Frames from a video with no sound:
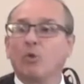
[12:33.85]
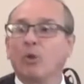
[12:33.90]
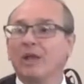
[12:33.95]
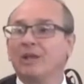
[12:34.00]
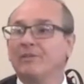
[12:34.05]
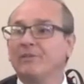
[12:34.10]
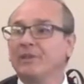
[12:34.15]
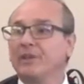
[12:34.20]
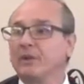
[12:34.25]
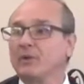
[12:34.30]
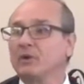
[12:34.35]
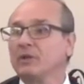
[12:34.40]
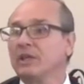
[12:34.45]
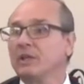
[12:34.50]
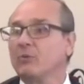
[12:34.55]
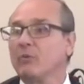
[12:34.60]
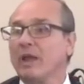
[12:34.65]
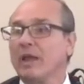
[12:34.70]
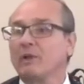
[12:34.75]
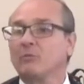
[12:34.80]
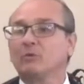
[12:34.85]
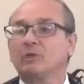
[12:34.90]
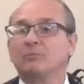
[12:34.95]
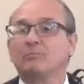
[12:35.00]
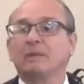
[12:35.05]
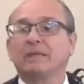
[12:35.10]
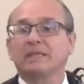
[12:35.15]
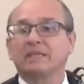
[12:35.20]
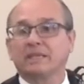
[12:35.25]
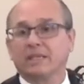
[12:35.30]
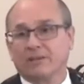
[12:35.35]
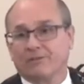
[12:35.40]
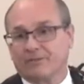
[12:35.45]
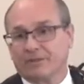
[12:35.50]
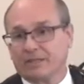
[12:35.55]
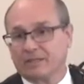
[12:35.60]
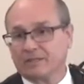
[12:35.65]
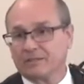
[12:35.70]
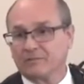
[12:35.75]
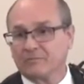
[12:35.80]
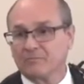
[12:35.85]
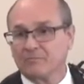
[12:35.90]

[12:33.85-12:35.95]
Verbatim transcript: when the early rain would be giving.